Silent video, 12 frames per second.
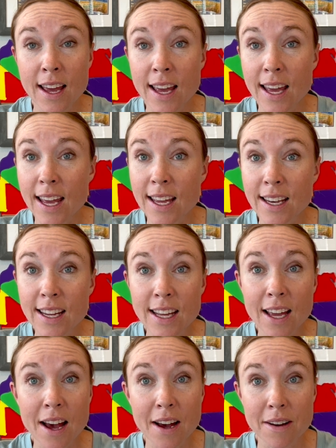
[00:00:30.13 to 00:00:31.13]
any
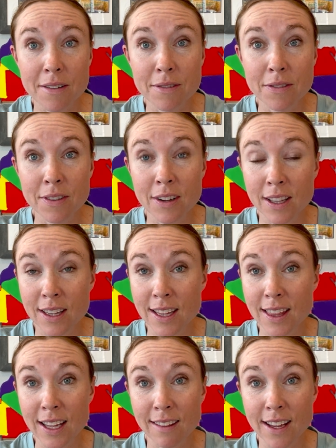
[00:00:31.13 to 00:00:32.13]
of the
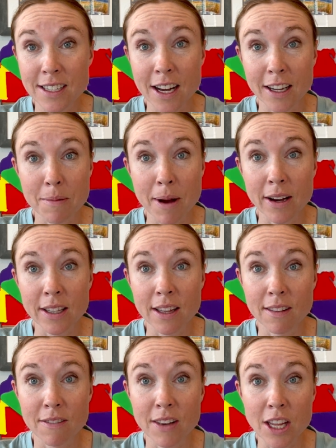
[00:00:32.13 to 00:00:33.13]
things I talk about in
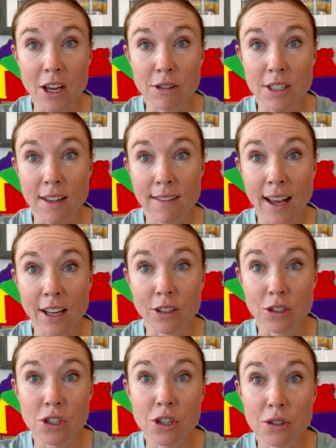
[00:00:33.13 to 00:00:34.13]
this video to Cycle
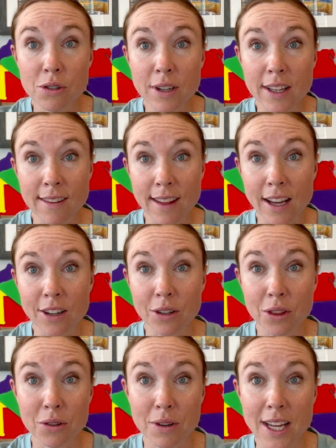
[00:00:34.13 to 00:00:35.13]
2 and Cycle
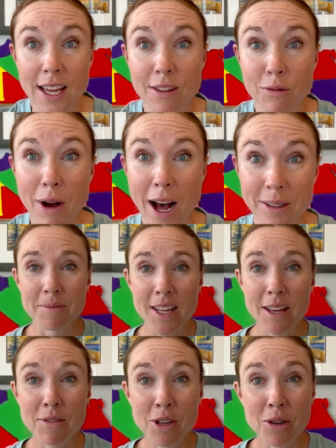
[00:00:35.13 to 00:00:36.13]
3 as well.
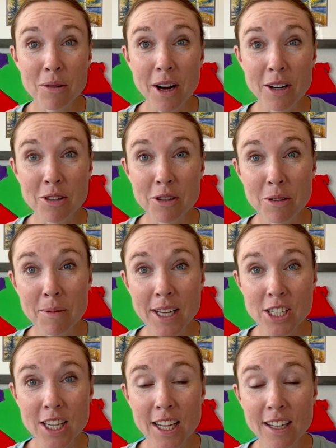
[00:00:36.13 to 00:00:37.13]
If you are new to my
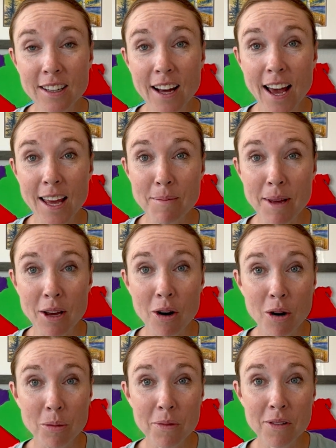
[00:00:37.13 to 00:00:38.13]
channel, I am a
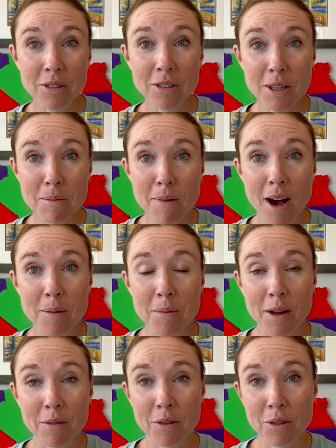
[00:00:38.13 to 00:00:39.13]
homeschooling mom
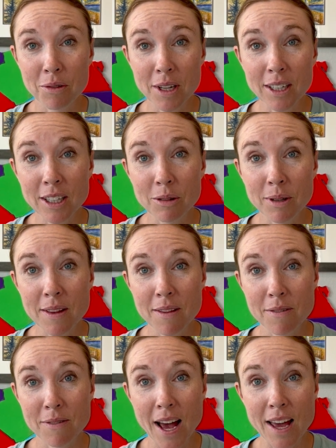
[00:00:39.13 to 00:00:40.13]
of 3 little ones,
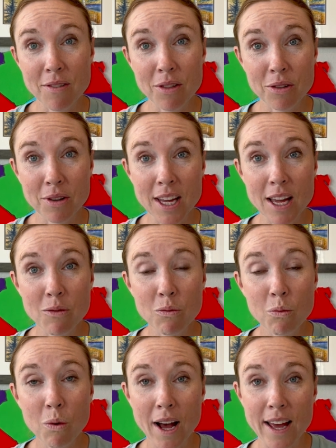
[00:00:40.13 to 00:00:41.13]
5, 3, and
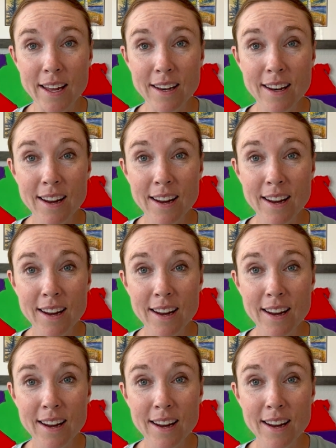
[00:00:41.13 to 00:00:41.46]
1.